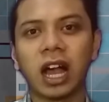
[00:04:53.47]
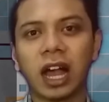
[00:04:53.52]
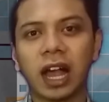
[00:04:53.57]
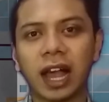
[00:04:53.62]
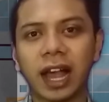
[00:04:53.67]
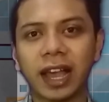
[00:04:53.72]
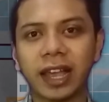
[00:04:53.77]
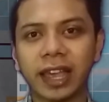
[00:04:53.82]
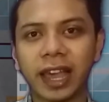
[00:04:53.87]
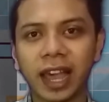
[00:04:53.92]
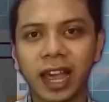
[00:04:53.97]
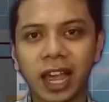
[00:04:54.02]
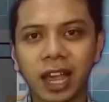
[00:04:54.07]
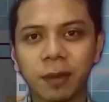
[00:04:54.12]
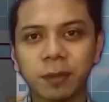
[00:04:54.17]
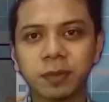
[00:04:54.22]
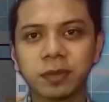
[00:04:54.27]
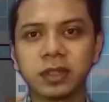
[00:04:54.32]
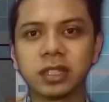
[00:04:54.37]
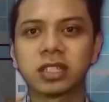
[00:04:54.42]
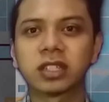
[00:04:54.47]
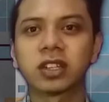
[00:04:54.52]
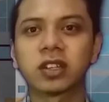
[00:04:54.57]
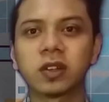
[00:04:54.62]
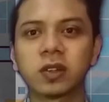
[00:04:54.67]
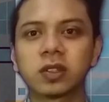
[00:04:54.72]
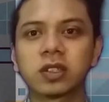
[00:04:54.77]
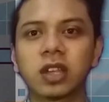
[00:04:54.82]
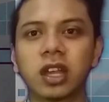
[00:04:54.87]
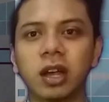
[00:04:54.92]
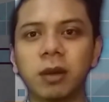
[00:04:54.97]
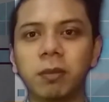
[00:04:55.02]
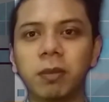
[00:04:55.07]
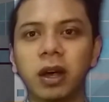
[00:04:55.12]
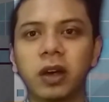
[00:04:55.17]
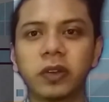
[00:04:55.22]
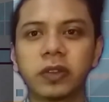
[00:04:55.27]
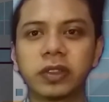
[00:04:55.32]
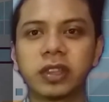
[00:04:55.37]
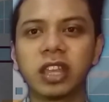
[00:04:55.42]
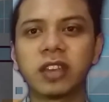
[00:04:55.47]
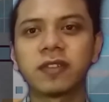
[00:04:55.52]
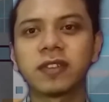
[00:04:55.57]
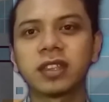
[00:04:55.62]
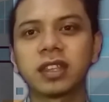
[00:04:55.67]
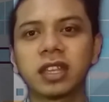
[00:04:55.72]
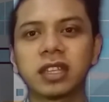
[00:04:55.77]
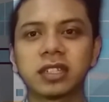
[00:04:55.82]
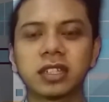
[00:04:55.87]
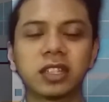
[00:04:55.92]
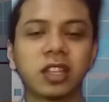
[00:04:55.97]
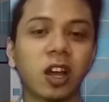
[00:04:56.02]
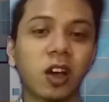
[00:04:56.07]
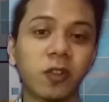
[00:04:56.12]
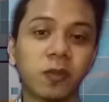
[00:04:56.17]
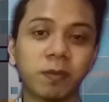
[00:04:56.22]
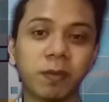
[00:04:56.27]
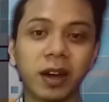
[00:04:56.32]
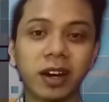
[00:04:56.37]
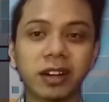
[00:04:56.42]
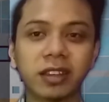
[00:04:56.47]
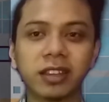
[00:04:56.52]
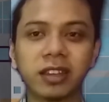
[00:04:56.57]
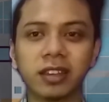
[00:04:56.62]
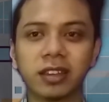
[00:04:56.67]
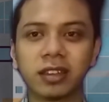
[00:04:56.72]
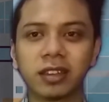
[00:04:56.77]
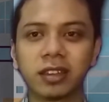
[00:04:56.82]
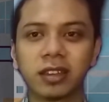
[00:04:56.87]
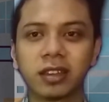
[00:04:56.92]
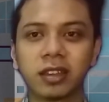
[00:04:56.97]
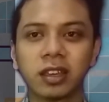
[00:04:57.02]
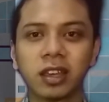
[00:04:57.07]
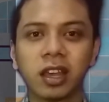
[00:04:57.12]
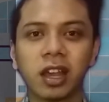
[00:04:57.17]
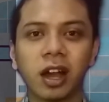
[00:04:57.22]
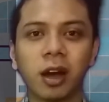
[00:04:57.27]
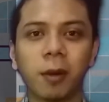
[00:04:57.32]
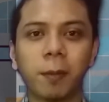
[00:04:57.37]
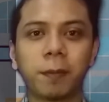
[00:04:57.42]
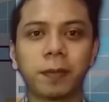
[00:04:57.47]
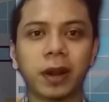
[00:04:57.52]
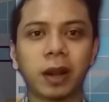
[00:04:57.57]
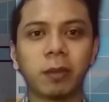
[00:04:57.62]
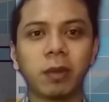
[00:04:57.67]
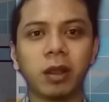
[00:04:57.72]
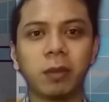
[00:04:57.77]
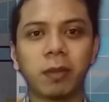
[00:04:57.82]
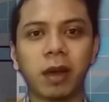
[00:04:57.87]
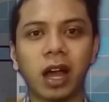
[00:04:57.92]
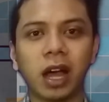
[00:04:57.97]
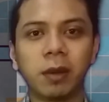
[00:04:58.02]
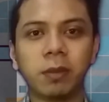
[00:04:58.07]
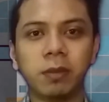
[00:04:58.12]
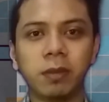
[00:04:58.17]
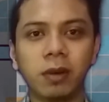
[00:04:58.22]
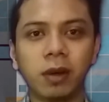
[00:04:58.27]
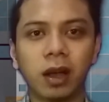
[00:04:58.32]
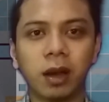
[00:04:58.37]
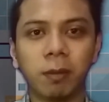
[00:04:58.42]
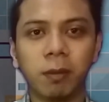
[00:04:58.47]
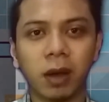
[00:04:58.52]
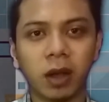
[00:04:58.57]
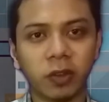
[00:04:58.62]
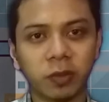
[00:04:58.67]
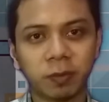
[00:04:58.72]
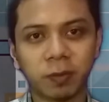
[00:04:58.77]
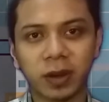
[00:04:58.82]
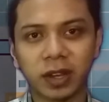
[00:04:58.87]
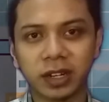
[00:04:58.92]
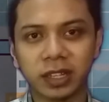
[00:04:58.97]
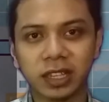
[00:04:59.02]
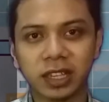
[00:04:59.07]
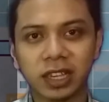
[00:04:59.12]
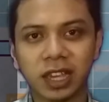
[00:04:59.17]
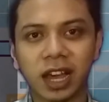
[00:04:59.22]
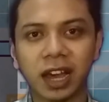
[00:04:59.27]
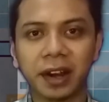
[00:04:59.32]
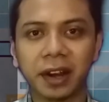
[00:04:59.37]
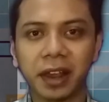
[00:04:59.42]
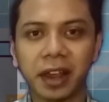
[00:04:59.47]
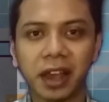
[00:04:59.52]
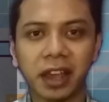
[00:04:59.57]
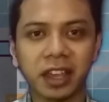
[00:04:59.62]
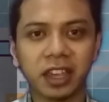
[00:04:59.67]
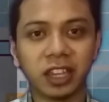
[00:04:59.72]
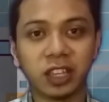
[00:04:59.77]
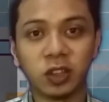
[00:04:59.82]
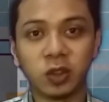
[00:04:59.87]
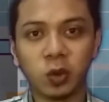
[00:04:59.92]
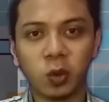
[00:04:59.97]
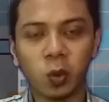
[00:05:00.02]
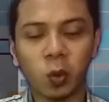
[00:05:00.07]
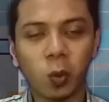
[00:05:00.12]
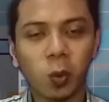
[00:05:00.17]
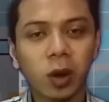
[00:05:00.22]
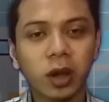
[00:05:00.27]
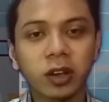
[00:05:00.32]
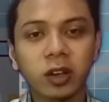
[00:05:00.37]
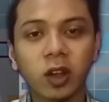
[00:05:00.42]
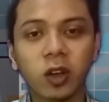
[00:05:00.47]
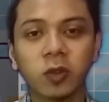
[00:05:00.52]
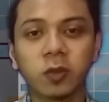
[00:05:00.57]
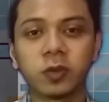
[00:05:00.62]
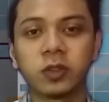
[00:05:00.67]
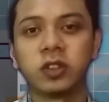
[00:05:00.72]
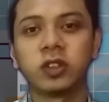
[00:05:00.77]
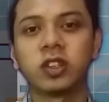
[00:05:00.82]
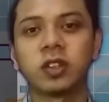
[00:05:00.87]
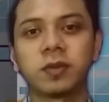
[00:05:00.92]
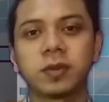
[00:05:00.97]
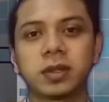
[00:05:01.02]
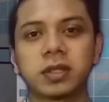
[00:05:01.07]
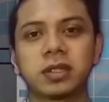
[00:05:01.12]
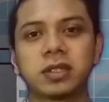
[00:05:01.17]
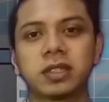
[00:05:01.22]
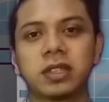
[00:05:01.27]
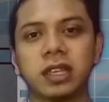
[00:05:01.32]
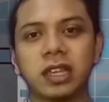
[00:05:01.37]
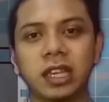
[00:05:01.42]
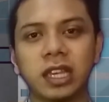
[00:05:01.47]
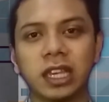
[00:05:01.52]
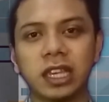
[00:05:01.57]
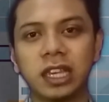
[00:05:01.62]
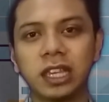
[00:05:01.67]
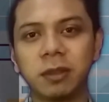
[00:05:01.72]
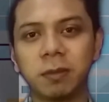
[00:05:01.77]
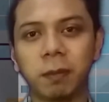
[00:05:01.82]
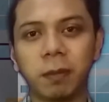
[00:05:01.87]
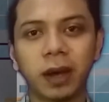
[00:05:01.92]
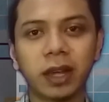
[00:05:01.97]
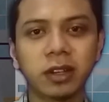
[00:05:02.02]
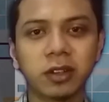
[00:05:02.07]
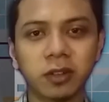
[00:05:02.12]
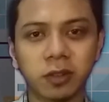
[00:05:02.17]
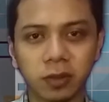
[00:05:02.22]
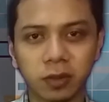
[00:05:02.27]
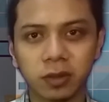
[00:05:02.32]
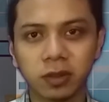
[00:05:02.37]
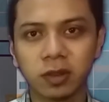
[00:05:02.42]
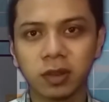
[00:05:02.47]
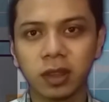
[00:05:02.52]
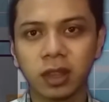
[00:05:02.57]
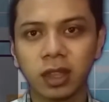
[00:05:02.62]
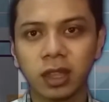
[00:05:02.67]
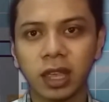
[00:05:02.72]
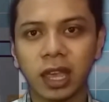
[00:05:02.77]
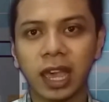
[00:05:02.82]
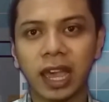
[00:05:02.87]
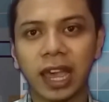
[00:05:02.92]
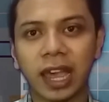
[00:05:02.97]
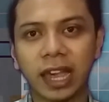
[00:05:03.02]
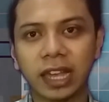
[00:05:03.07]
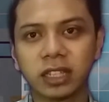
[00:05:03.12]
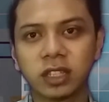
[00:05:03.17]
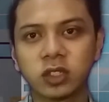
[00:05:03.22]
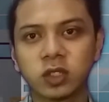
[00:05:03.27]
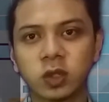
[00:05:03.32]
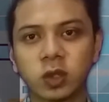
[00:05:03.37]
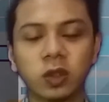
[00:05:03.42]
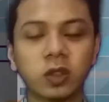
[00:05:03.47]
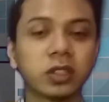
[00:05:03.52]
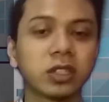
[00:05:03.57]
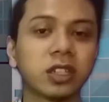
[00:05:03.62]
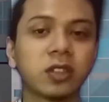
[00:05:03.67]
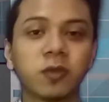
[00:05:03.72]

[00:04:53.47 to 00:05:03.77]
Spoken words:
I have discussed about definition of parking, problem about parking area in one of university in Bandung, and solution